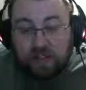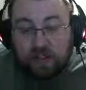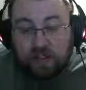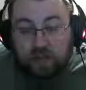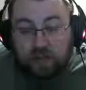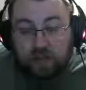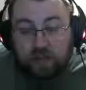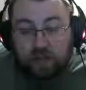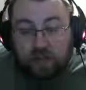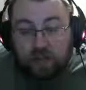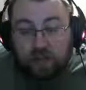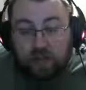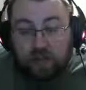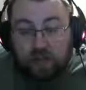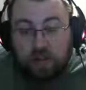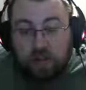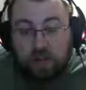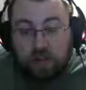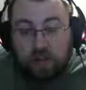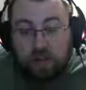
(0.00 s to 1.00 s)

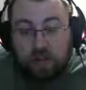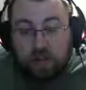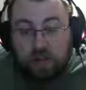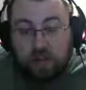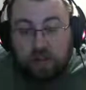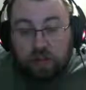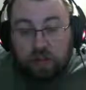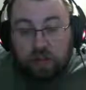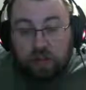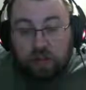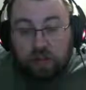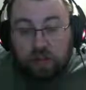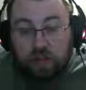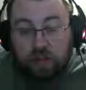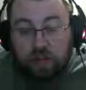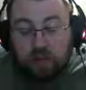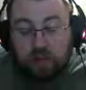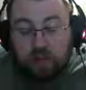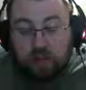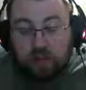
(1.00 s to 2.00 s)

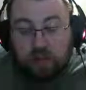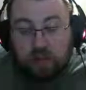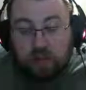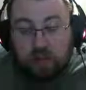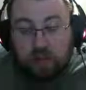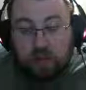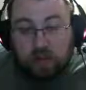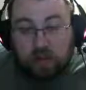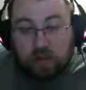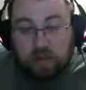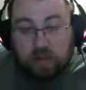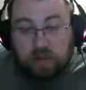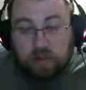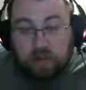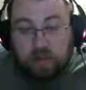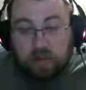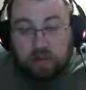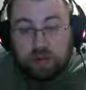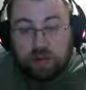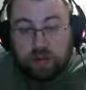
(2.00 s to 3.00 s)

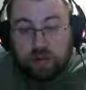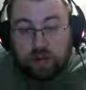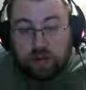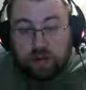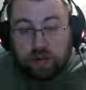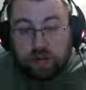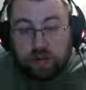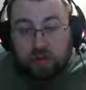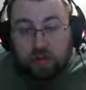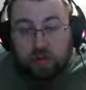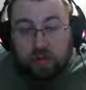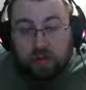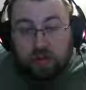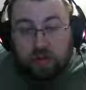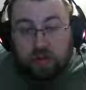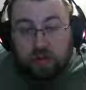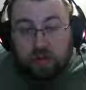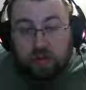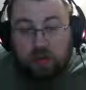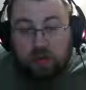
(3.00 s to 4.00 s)

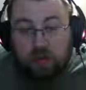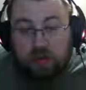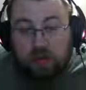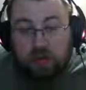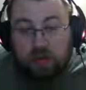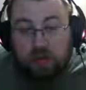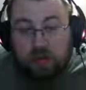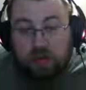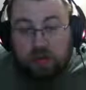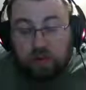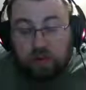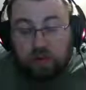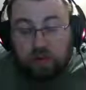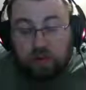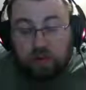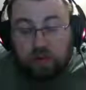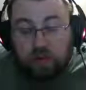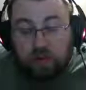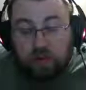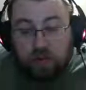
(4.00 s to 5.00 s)

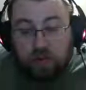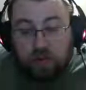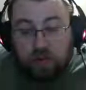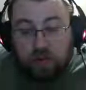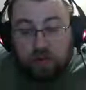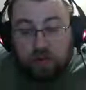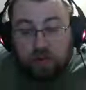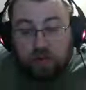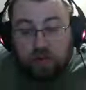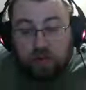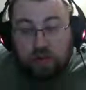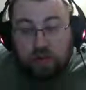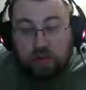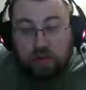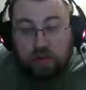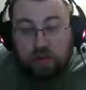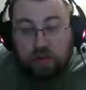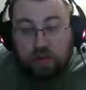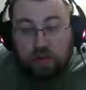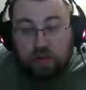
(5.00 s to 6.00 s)

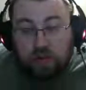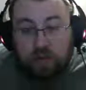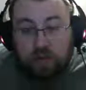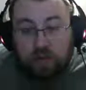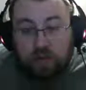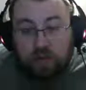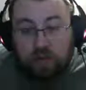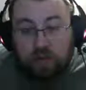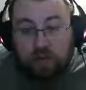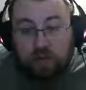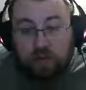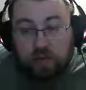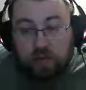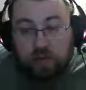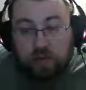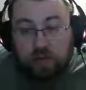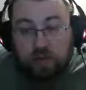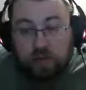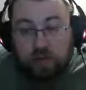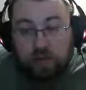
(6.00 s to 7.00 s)

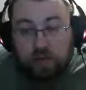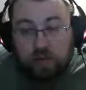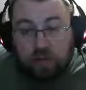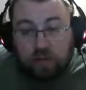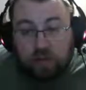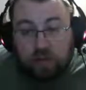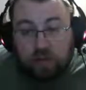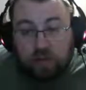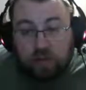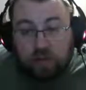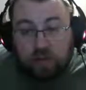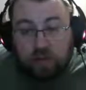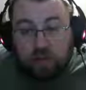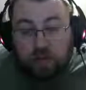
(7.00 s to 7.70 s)
Nobody speaks.